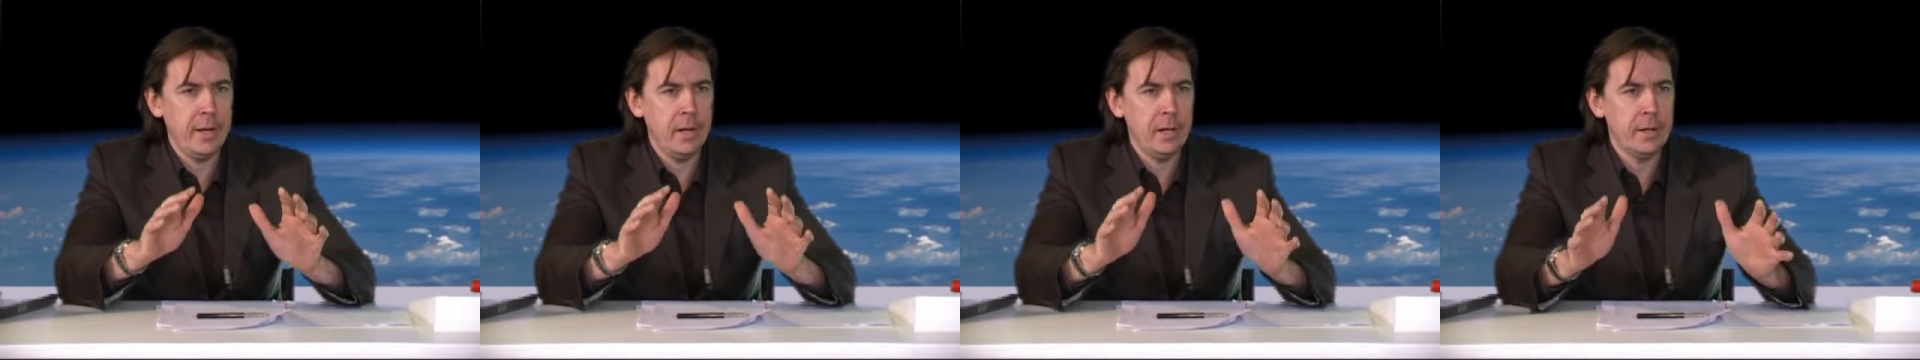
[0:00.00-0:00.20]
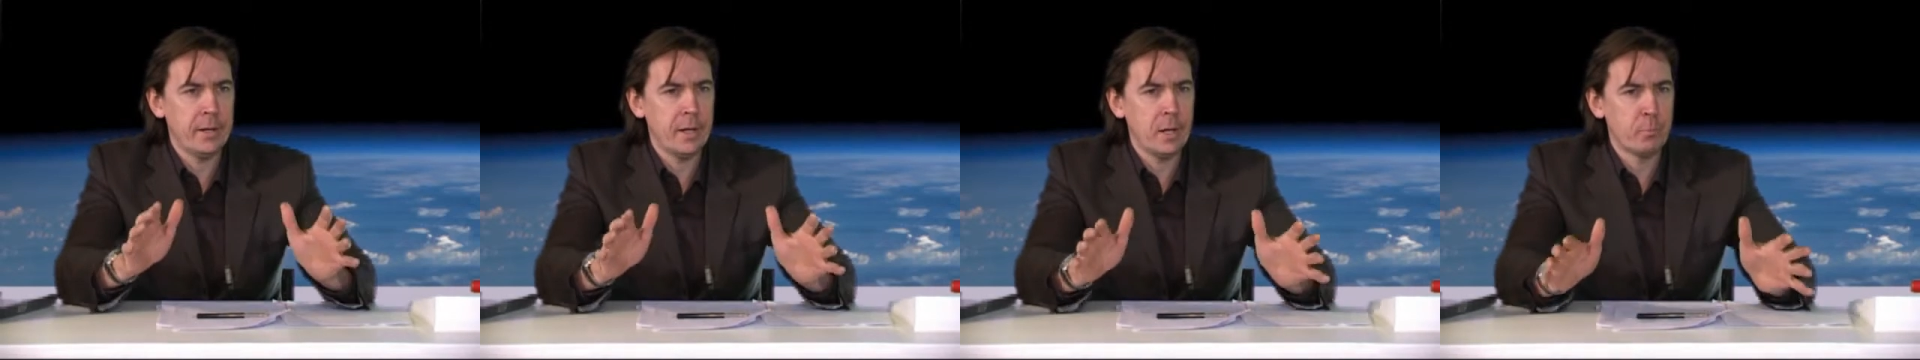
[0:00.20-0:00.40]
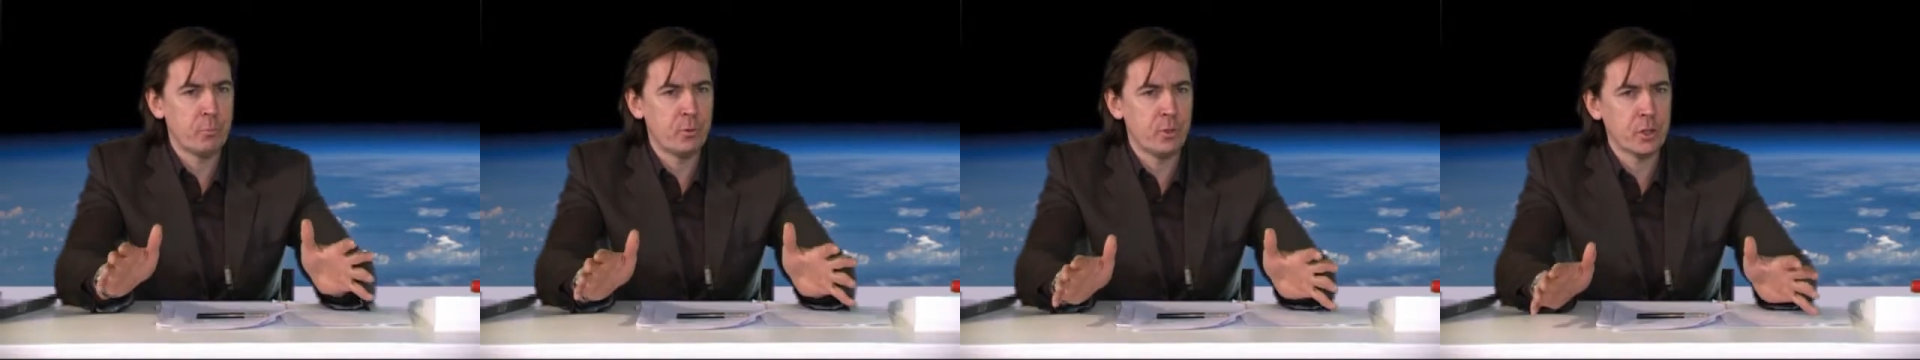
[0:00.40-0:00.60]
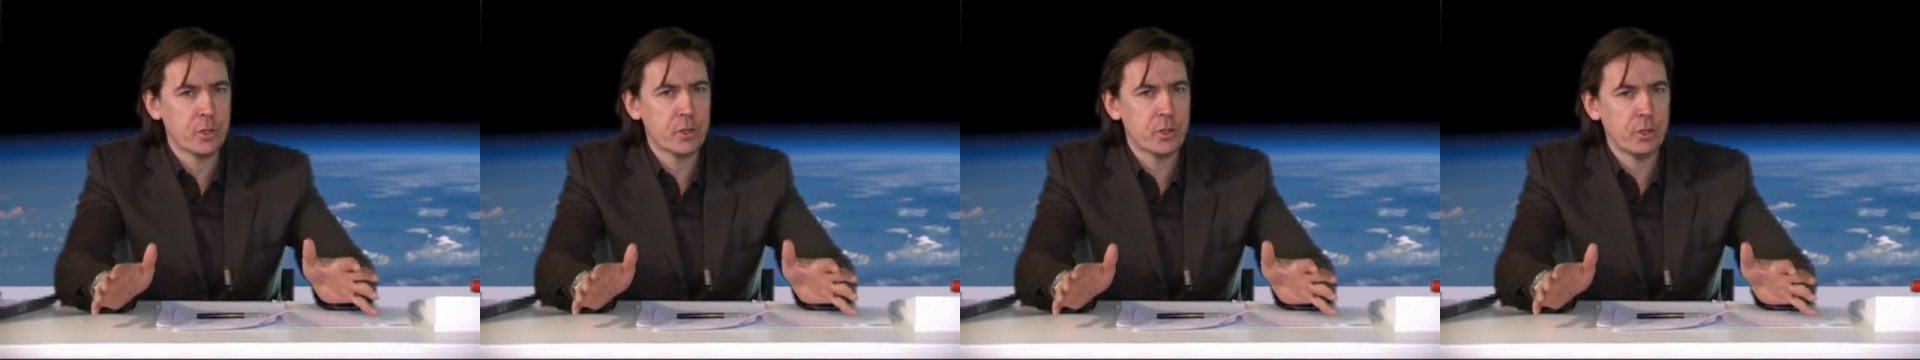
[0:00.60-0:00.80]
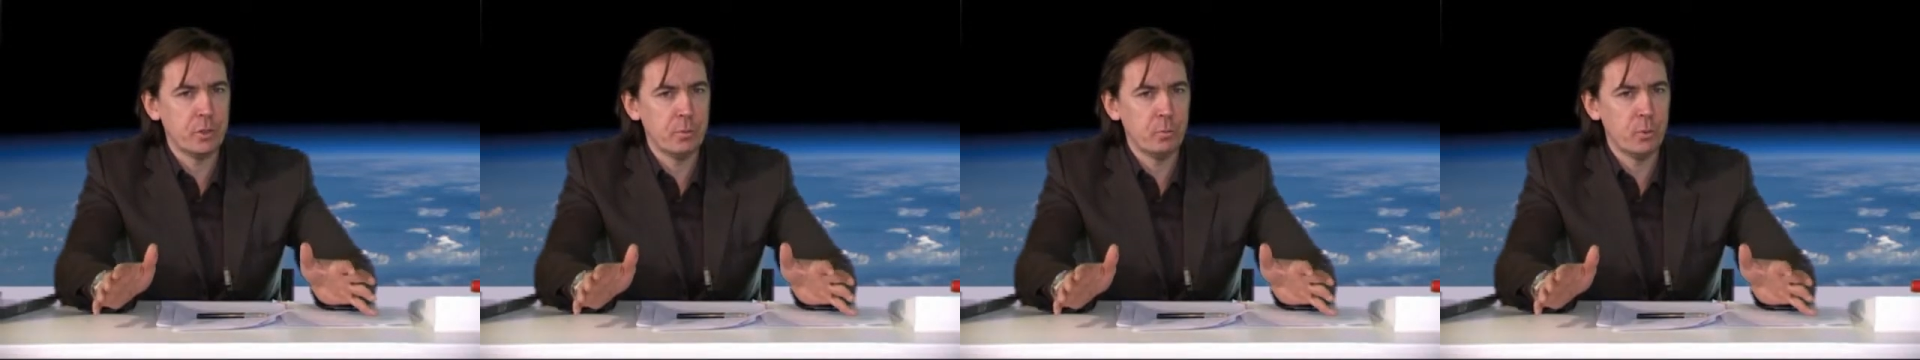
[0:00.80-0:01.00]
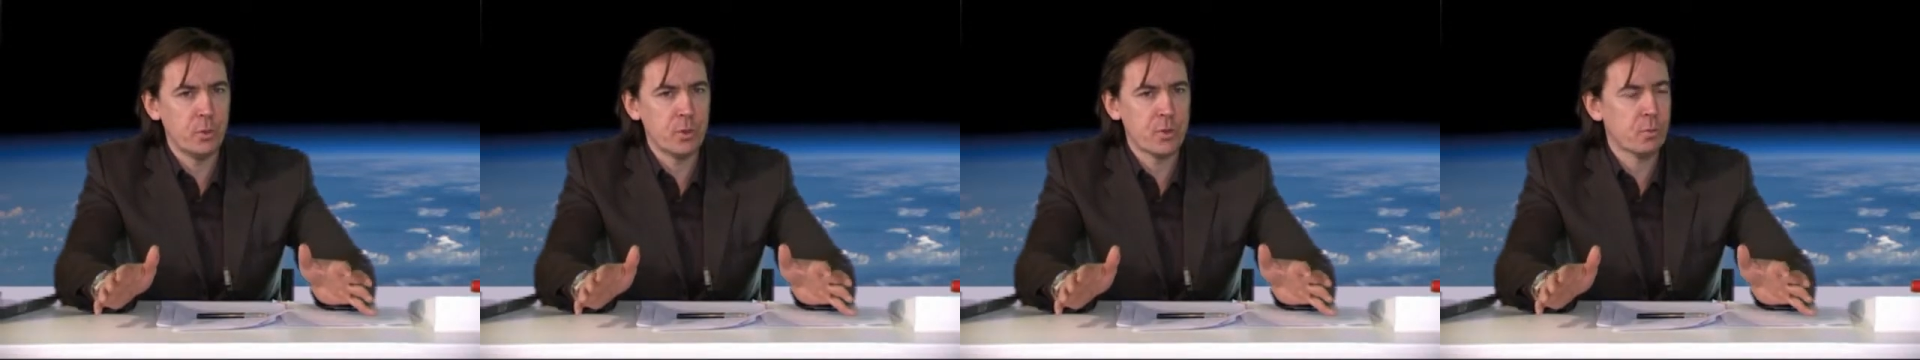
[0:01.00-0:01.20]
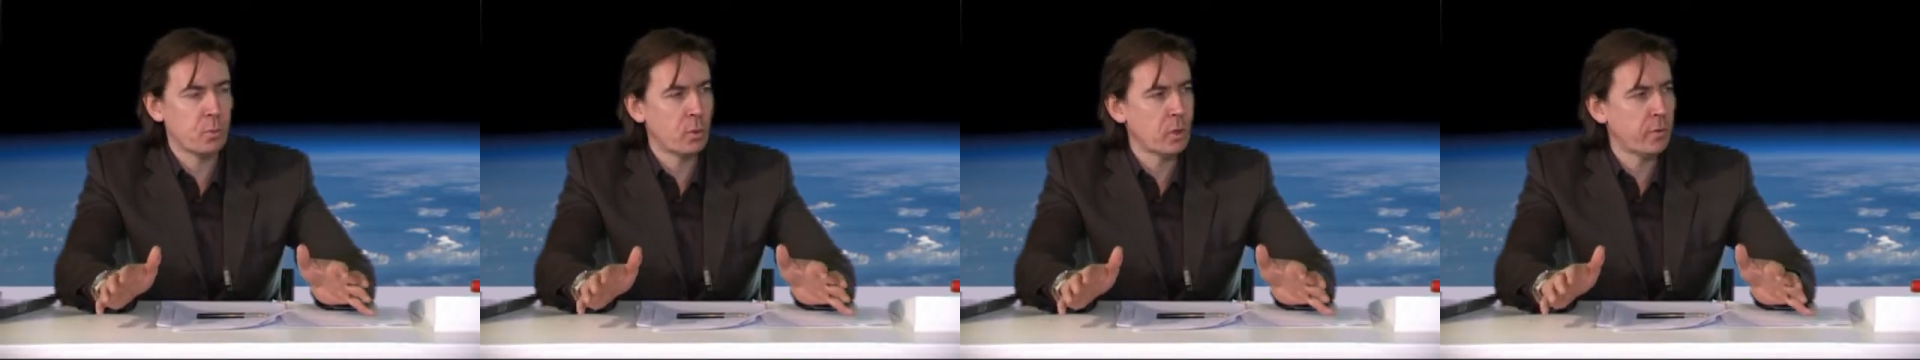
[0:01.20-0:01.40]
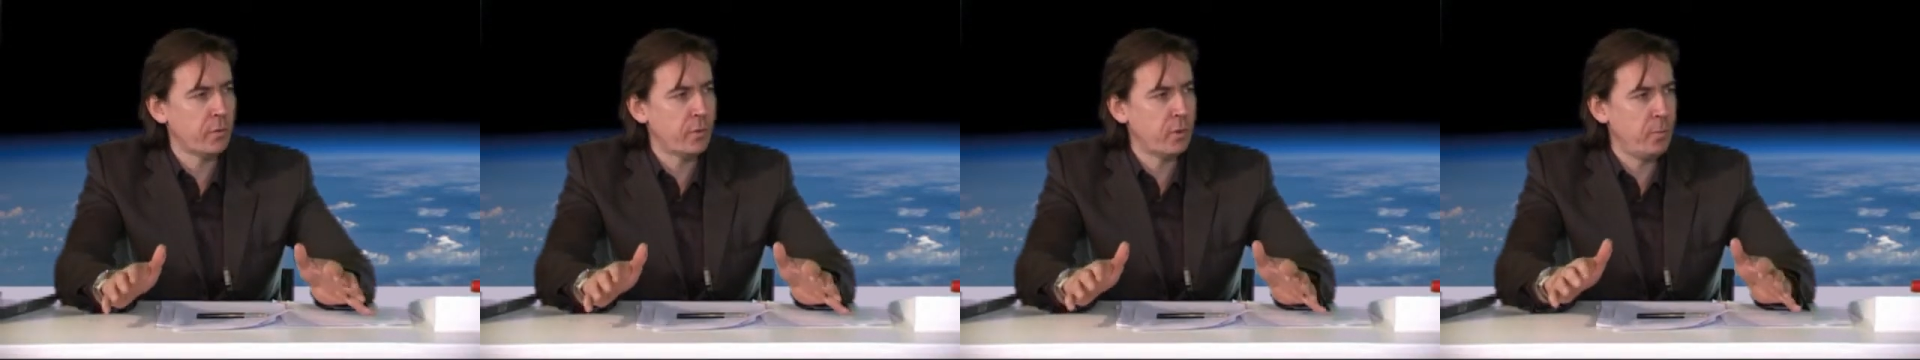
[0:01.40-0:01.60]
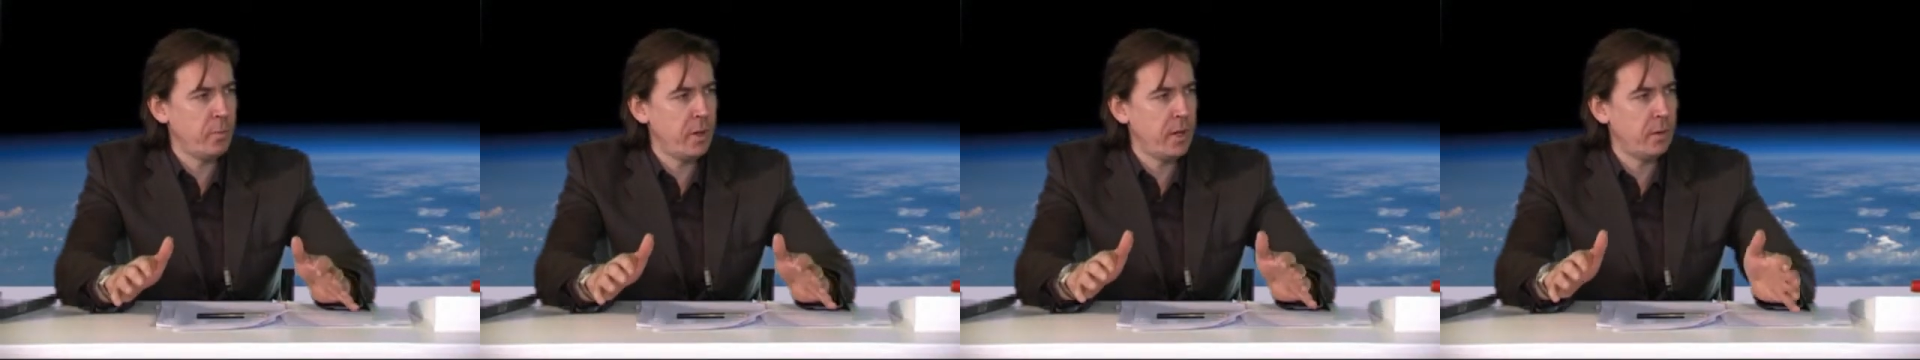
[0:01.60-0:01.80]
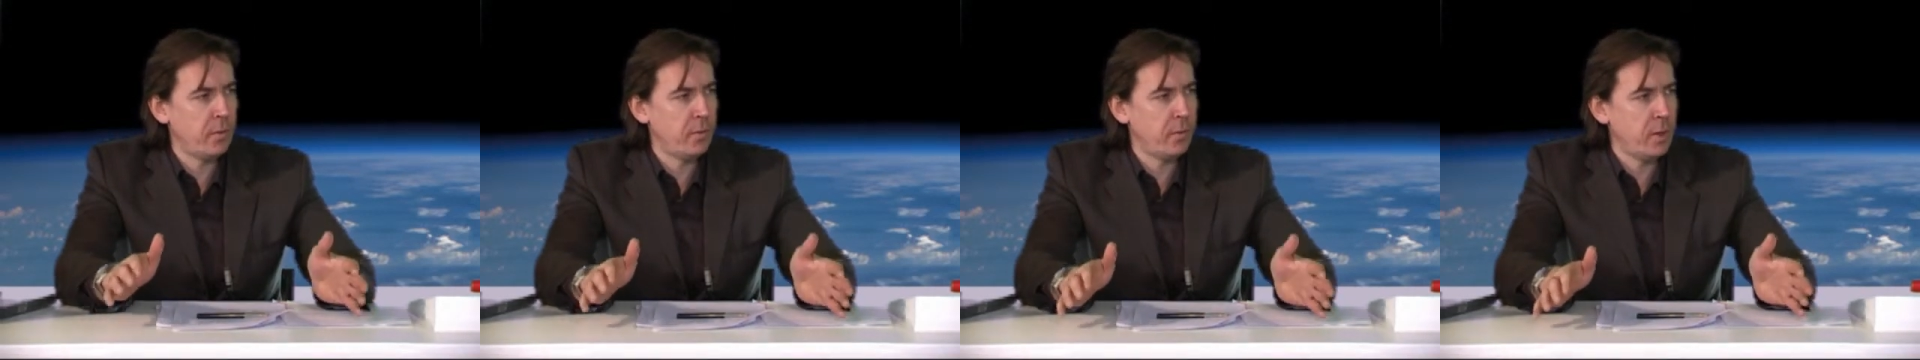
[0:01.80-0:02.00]
alien abduction was one of the
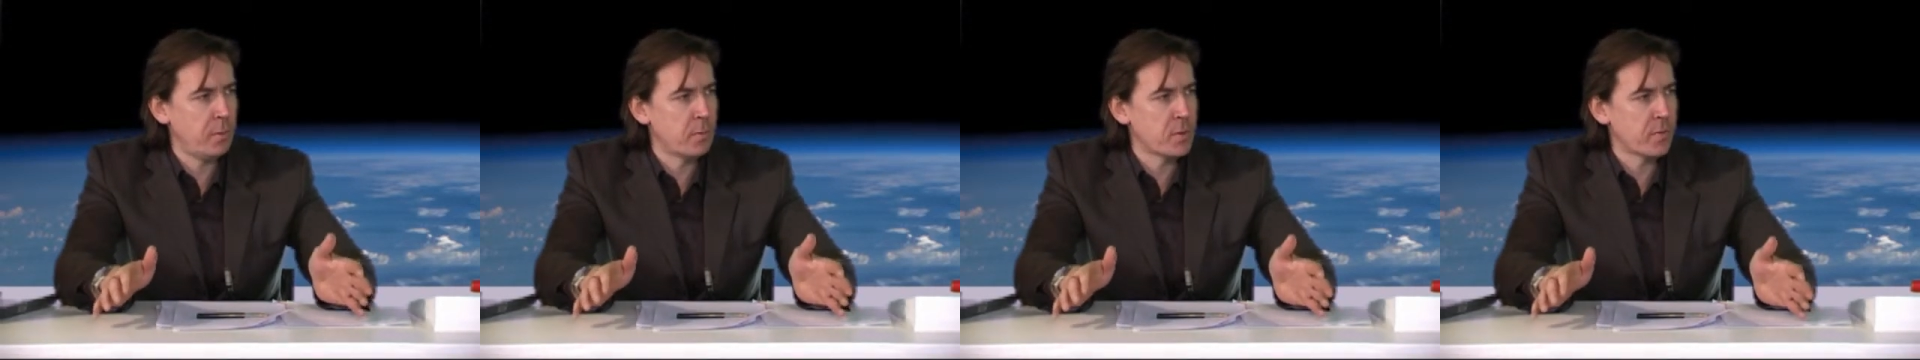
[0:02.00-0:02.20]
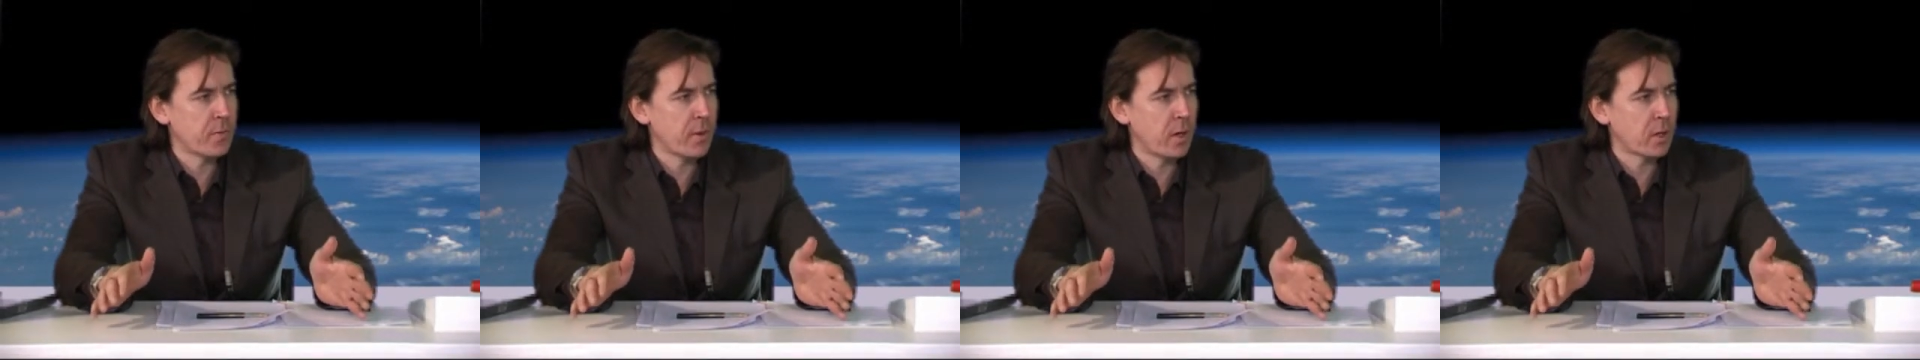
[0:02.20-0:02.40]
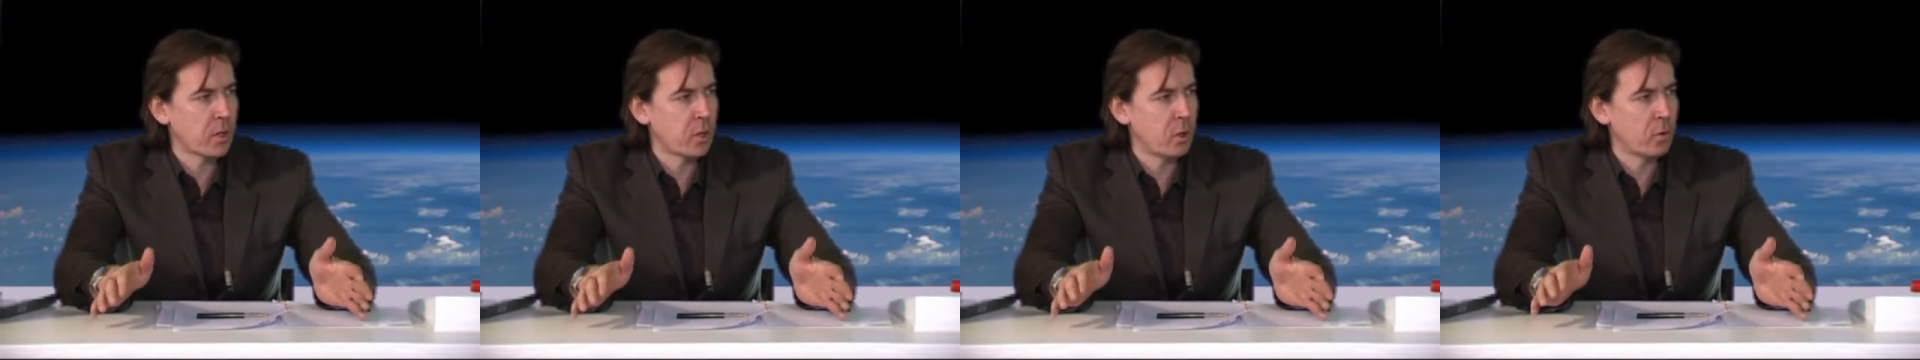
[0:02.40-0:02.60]
main themes of that